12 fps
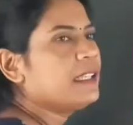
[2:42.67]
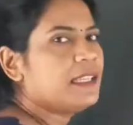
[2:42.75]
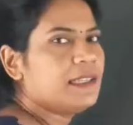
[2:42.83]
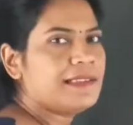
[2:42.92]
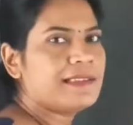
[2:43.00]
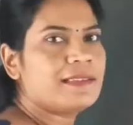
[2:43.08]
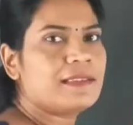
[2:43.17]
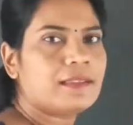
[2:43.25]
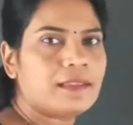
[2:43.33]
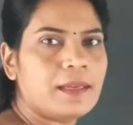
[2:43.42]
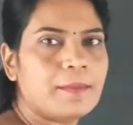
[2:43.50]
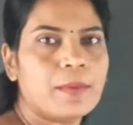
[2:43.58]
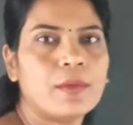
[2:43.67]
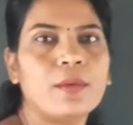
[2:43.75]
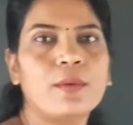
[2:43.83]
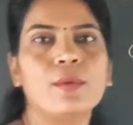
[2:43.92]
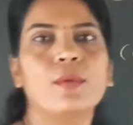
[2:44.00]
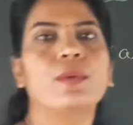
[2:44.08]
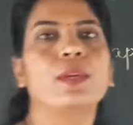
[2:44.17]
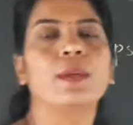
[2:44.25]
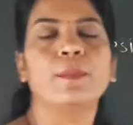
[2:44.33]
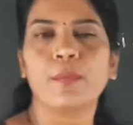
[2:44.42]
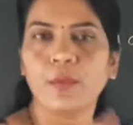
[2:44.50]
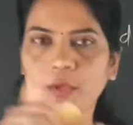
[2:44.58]
is nothing but the
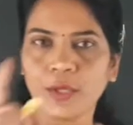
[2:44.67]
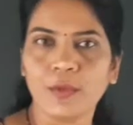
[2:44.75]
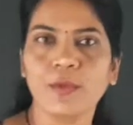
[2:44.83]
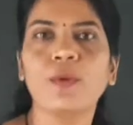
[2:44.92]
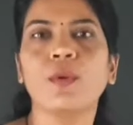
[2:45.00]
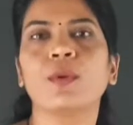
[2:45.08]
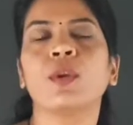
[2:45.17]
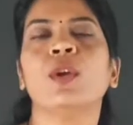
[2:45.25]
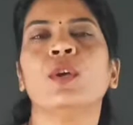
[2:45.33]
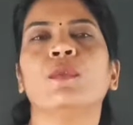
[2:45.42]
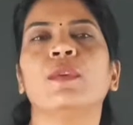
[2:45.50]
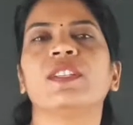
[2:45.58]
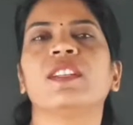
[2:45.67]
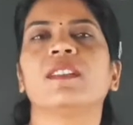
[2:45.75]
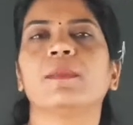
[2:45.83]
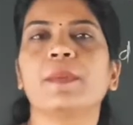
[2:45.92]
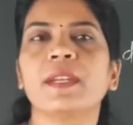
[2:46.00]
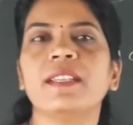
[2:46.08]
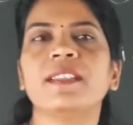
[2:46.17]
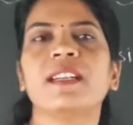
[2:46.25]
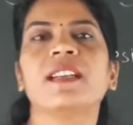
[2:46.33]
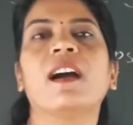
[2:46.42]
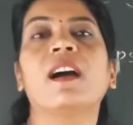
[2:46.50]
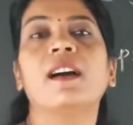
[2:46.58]
protein coat which is
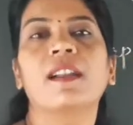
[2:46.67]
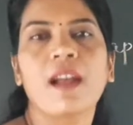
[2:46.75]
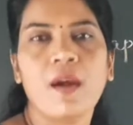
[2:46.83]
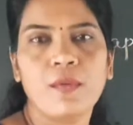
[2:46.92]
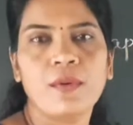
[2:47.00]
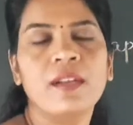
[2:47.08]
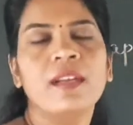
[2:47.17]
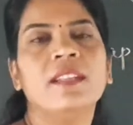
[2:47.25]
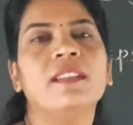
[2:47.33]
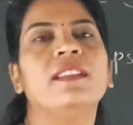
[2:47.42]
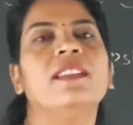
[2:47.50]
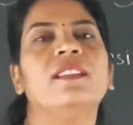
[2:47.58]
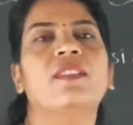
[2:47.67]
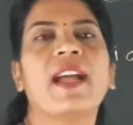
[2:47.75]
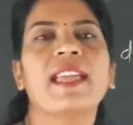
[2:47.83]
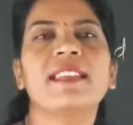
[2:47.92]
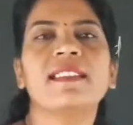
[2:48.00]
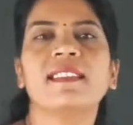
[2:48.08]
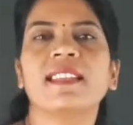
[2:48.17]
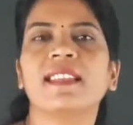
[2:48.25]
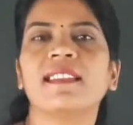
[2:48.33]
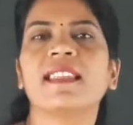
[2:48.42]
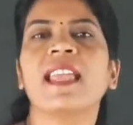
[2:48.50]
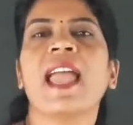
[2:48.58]
present around these
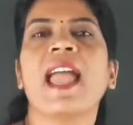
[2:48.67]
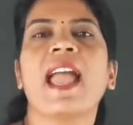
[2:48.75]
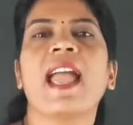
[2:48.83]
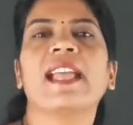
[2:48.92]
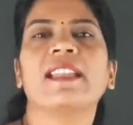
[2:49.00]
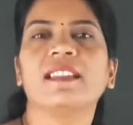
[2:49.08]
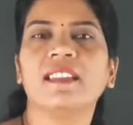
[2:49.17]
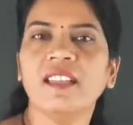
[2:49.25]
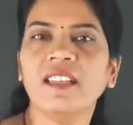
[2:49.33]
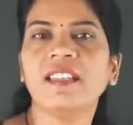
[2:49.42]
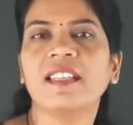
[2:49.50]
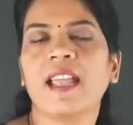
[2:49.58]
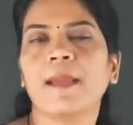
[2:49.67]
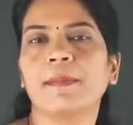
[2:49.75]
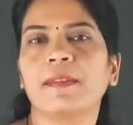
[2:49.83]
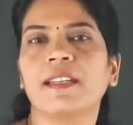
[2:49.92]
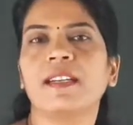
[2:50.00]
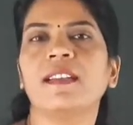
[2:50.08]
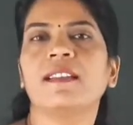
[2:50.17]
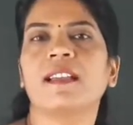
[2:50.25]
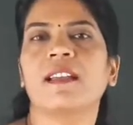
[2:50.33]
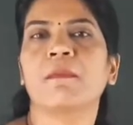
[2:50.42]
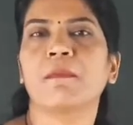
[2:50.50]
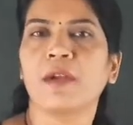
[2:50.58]
viruses, and these capsids
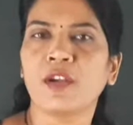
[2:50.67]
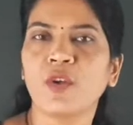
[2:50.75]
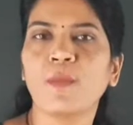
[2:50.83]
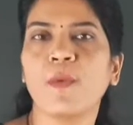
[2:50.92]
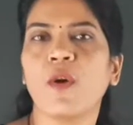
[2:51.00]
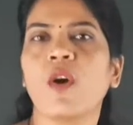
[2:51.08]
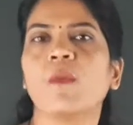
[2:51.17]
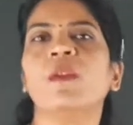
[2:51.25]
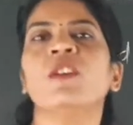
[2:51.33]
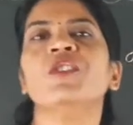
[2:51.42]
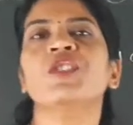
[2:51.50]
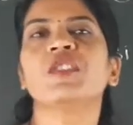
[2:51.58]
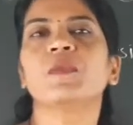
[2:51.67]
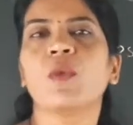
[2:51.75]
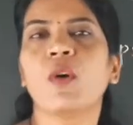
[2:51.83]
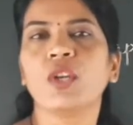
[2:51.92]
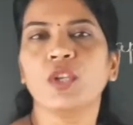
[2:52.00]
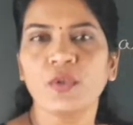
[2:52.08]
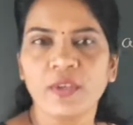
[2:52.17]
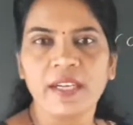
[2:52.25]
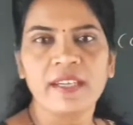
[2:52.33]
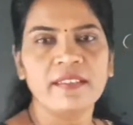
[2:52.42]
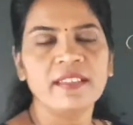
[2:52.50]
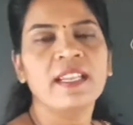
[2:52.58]
are made up of small
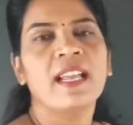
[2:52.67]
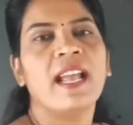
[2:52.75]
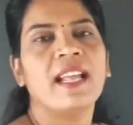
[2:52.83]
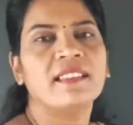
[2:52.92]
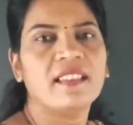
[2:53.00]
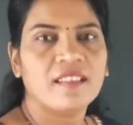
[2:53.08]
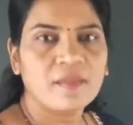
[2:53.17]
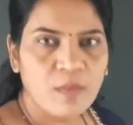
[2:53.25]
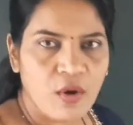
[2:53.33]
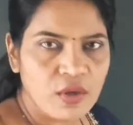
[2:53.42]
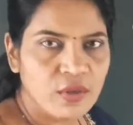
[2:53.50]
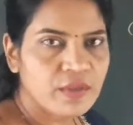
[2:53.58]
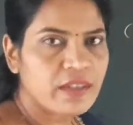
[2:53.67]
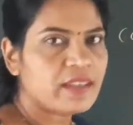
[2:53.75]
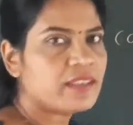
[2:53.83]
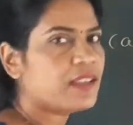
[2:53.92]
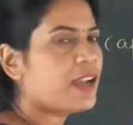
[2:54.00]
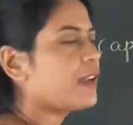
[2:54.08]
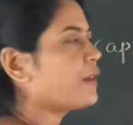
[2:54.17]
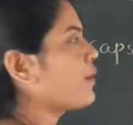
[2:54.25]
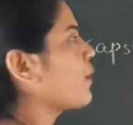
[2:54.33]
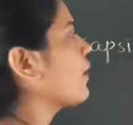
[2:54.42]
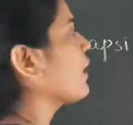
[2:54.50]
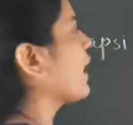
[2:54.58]
units, and the small units are called